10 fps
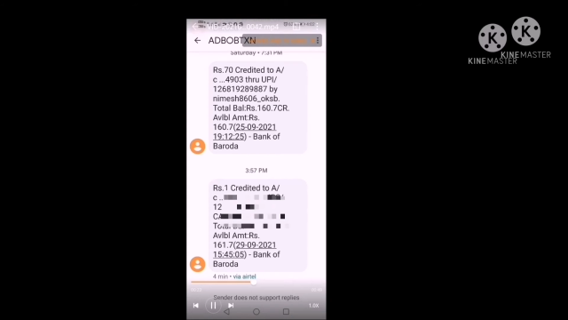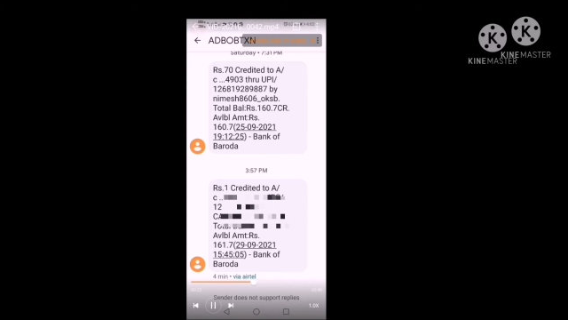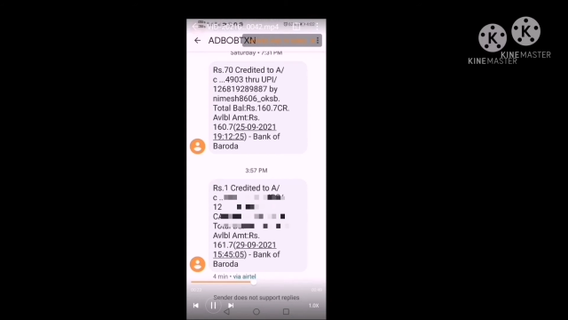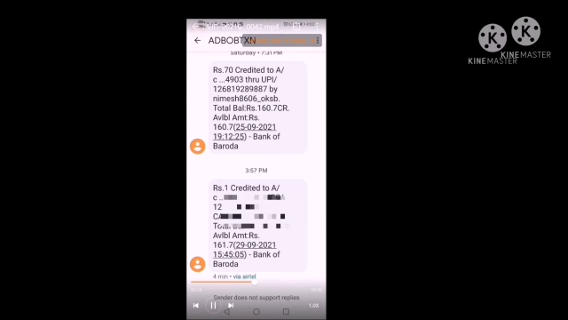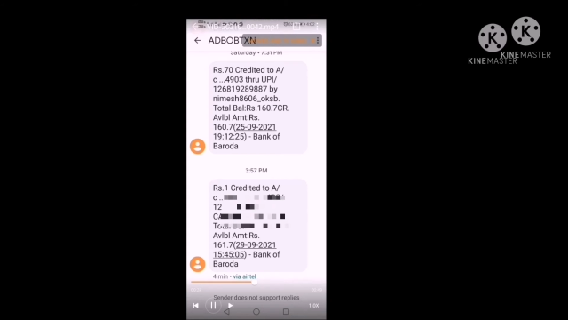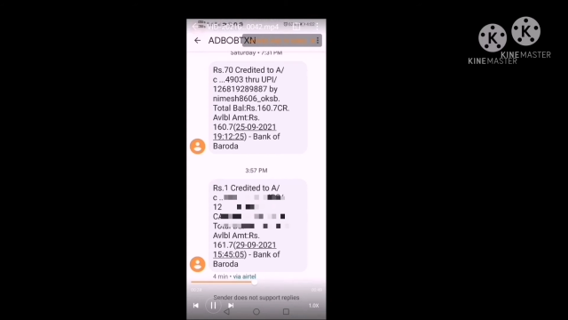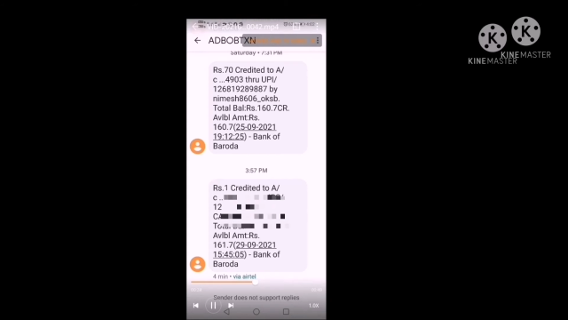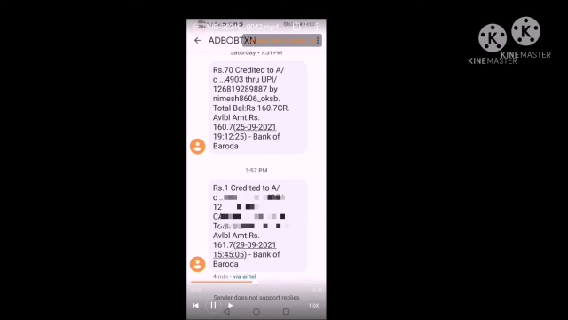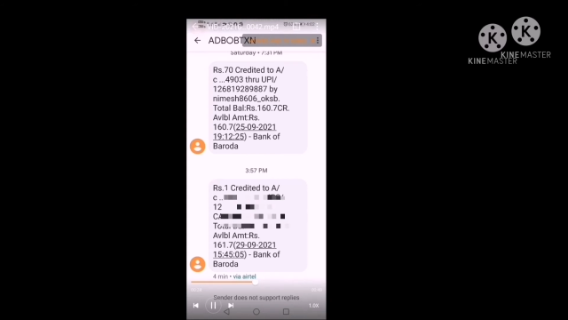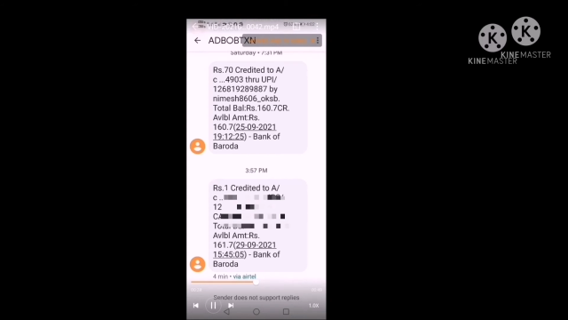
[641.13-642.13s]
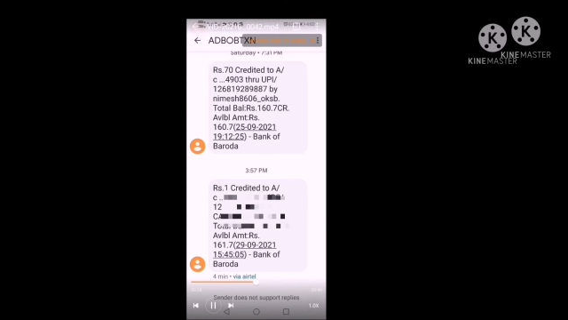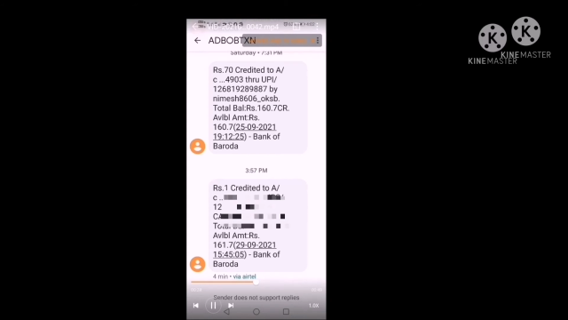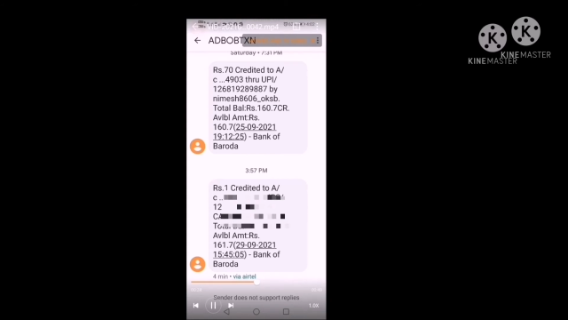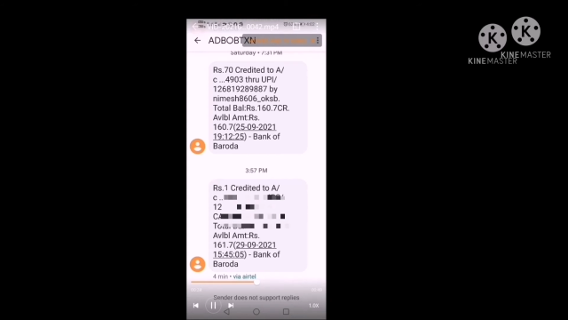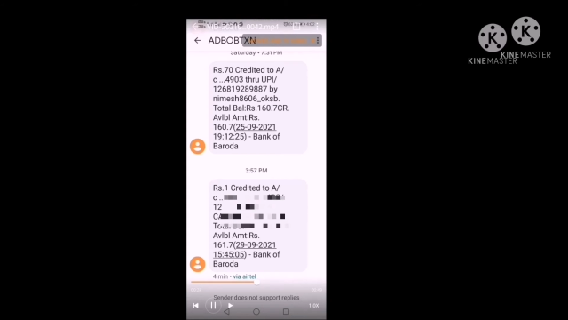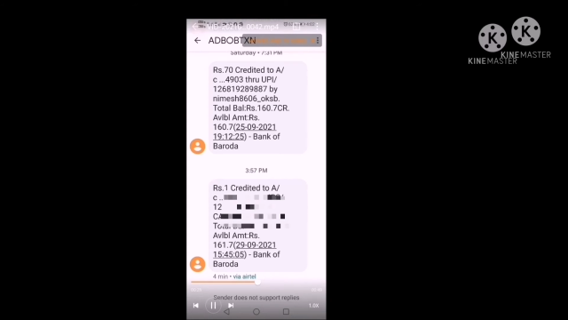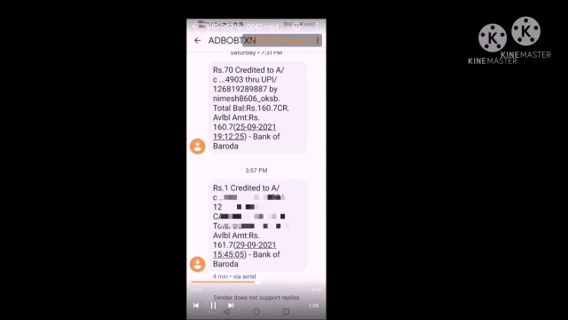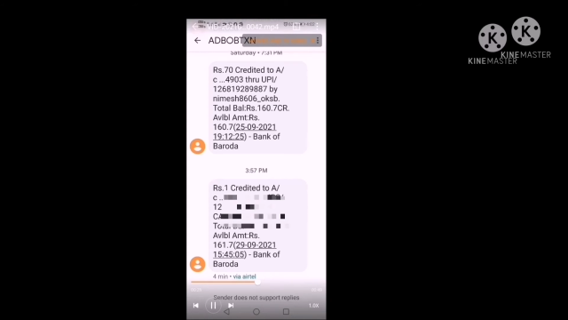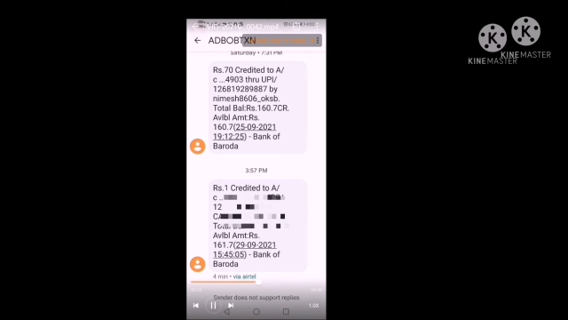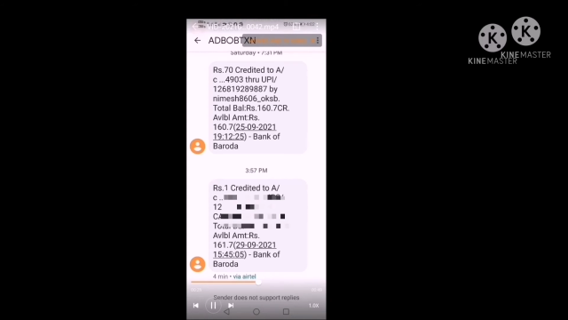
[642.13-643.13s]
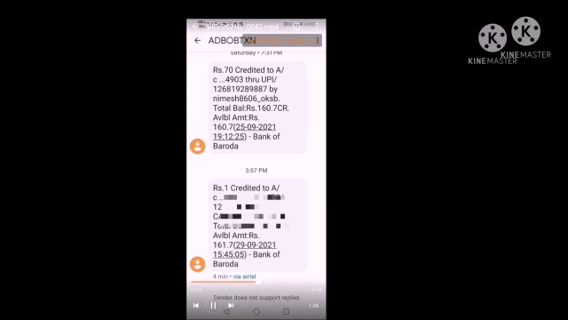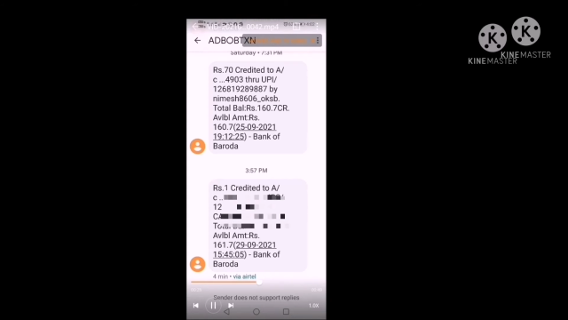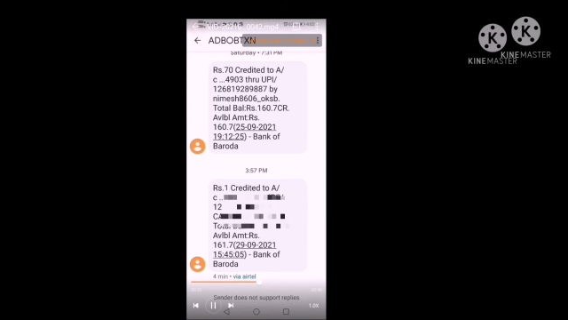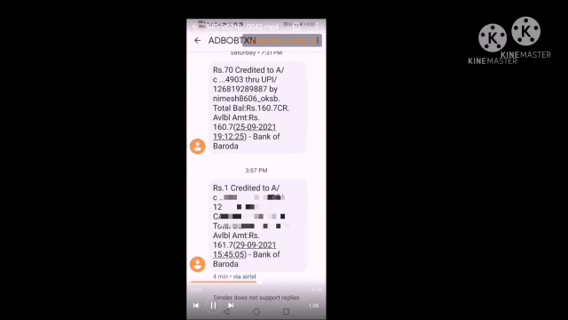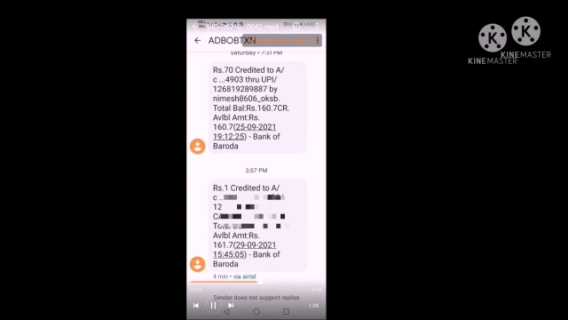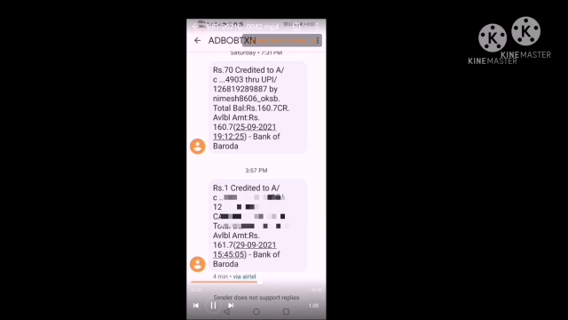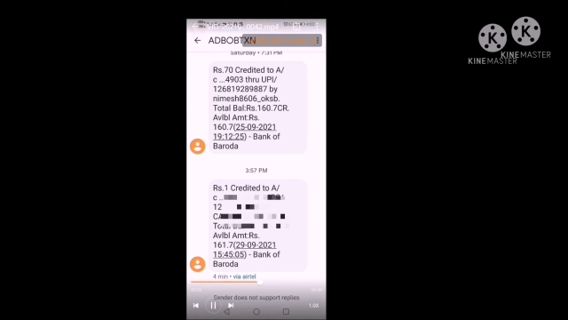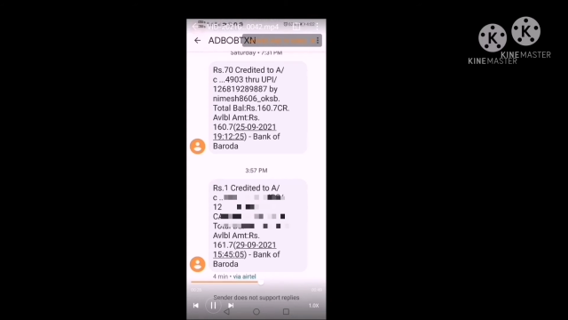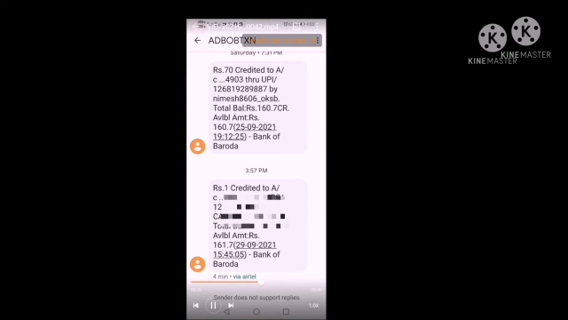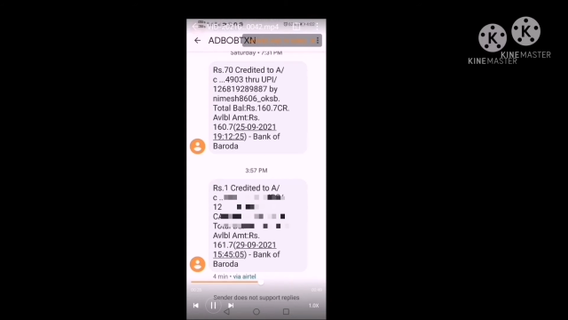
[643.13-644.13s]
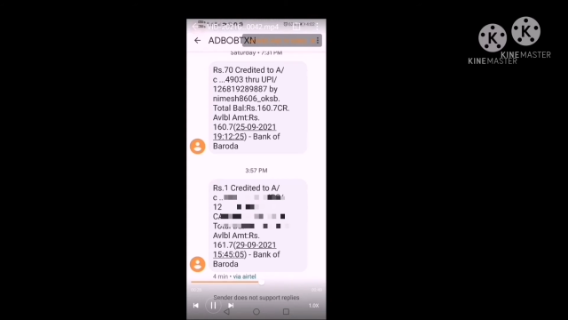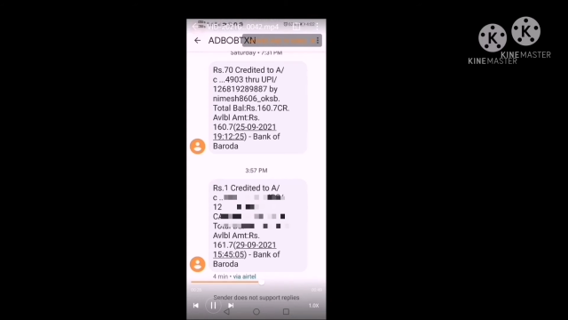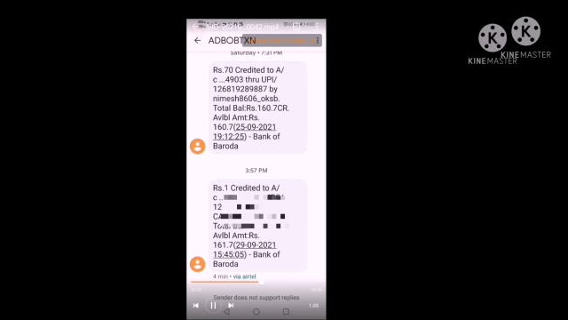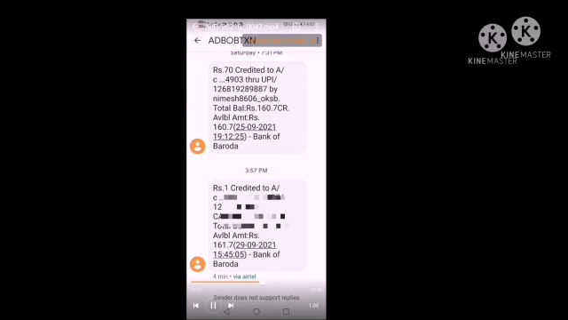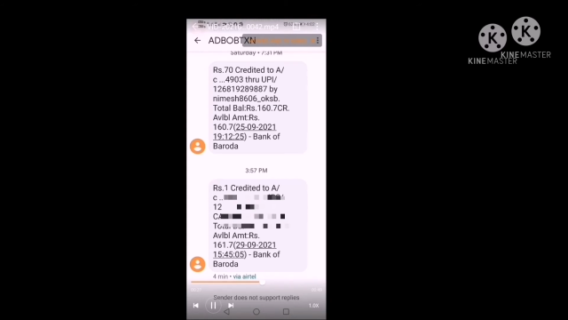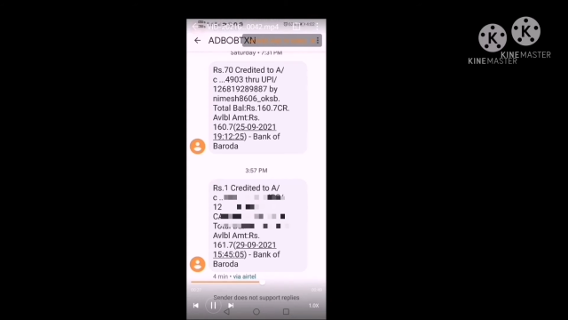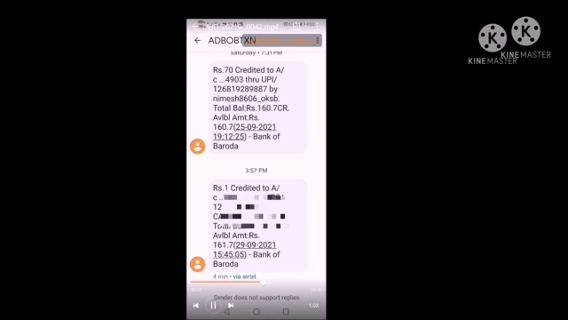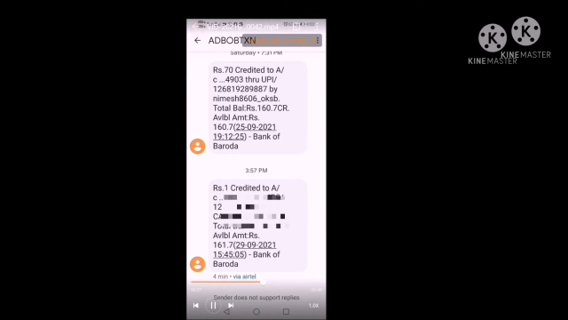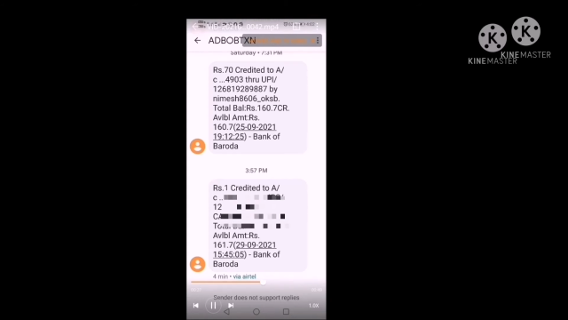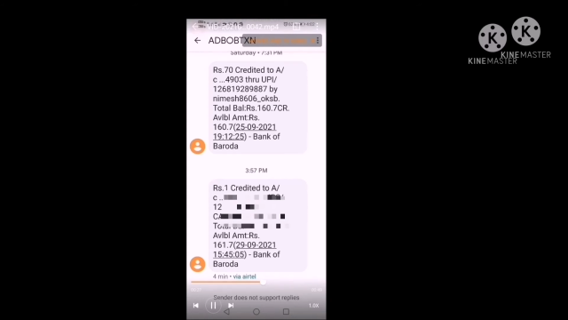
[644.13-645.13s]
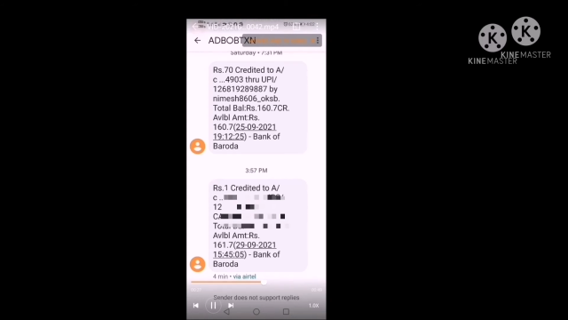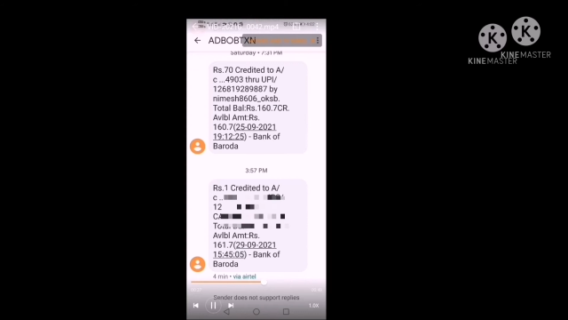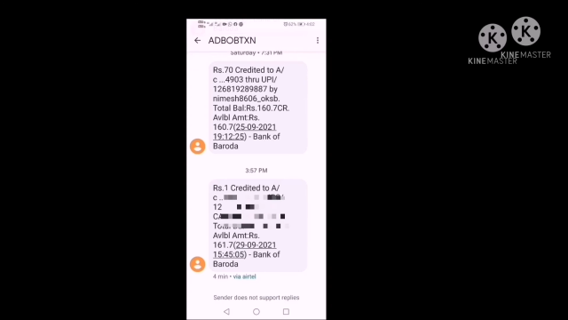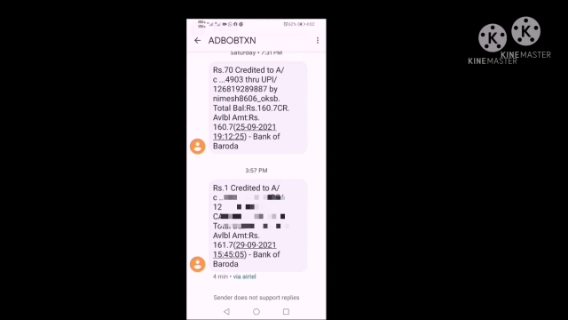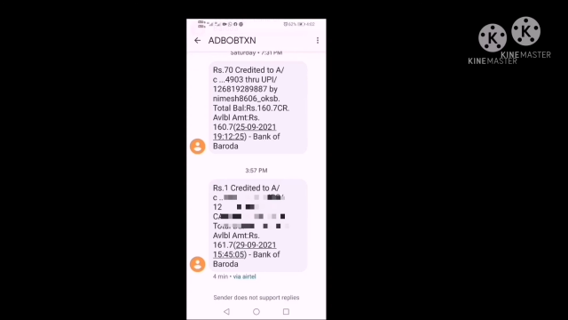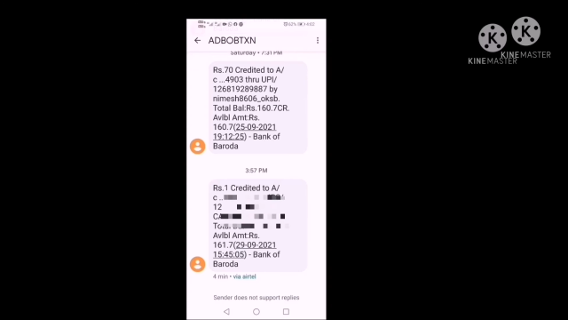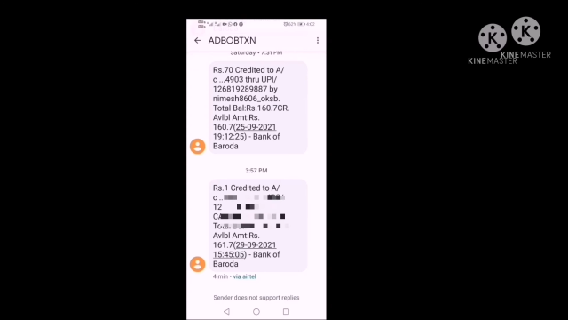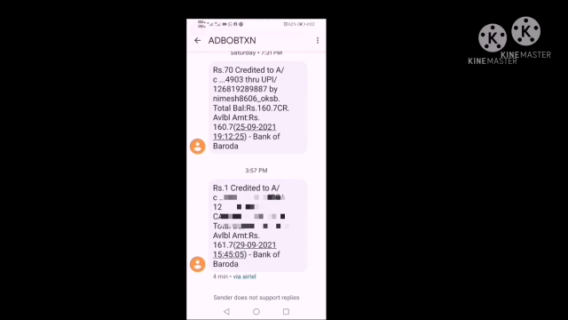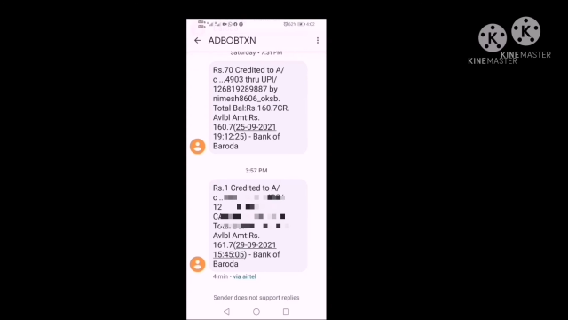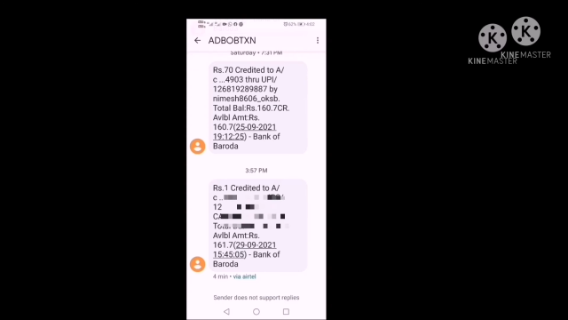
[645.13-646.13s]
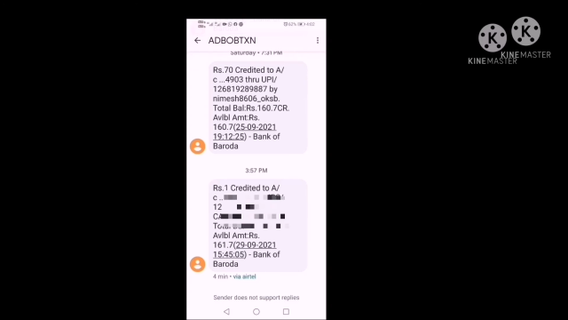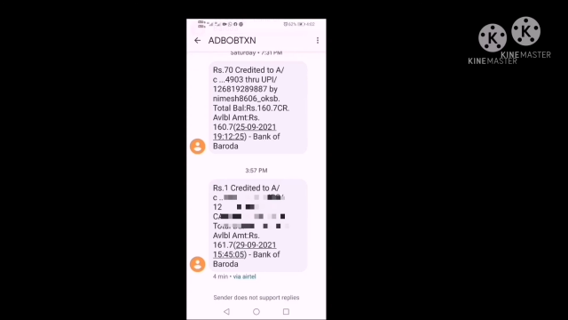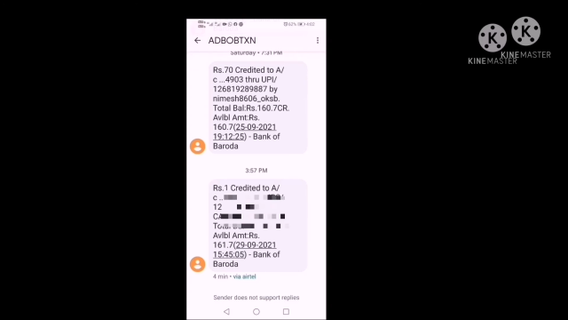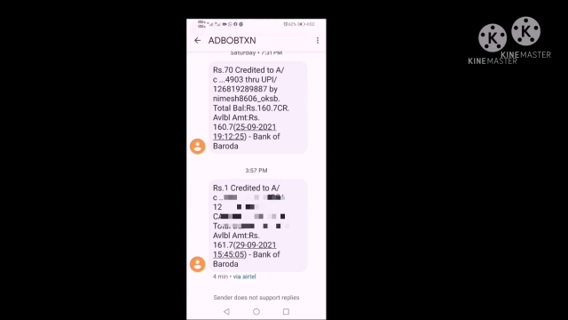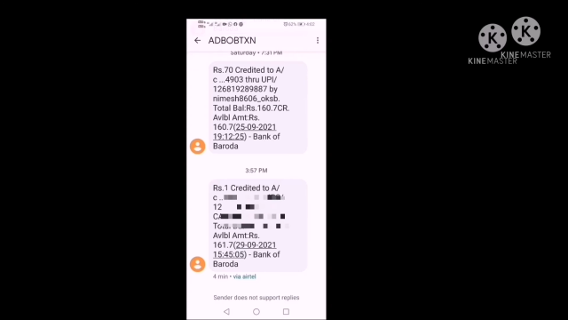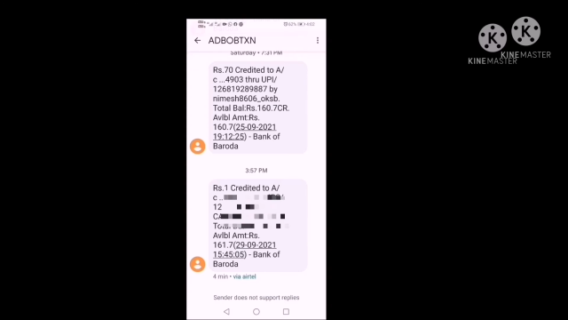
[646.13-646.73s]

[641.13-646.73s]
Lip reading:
(no speaker visible)